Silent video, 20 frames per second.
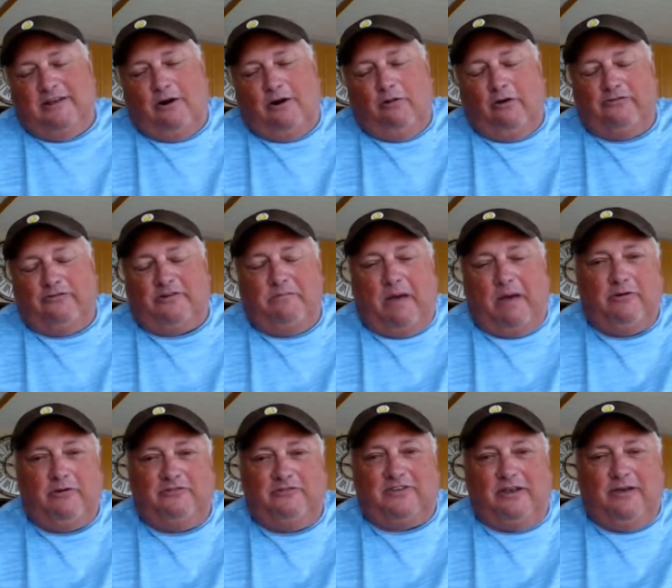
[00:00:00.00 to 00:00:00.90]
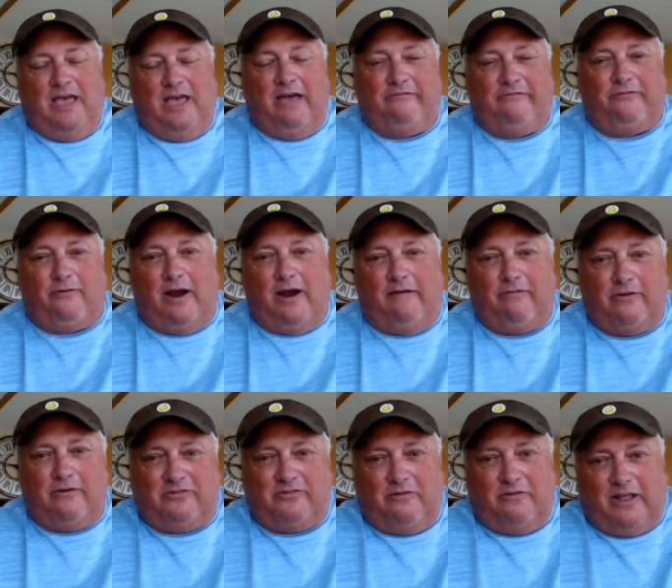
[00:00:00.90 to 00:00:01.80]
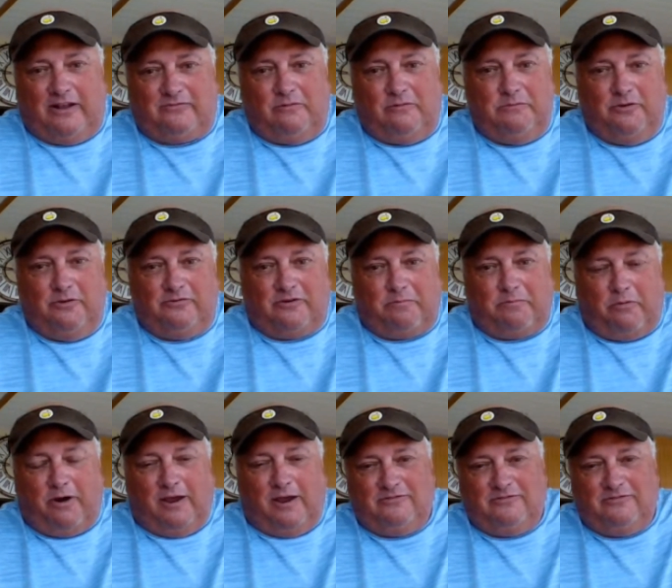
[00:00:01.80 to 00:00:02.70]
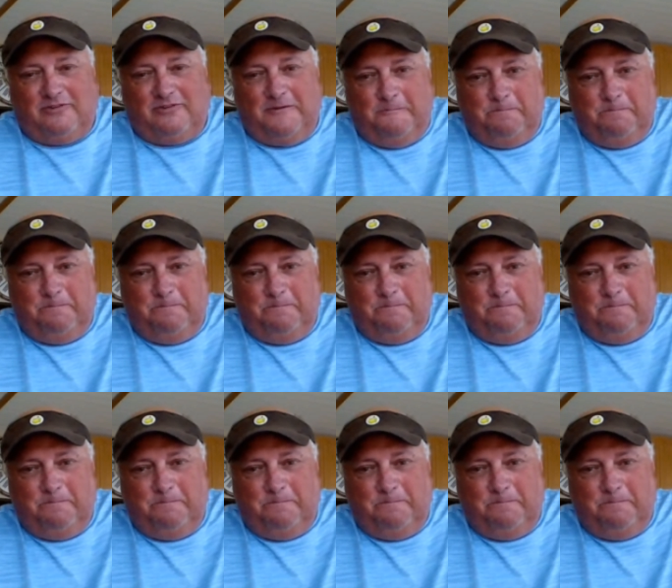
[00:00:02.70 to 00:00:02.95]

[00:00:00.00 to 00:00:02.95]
You know, those are memories that you have forever. So that's what music brings.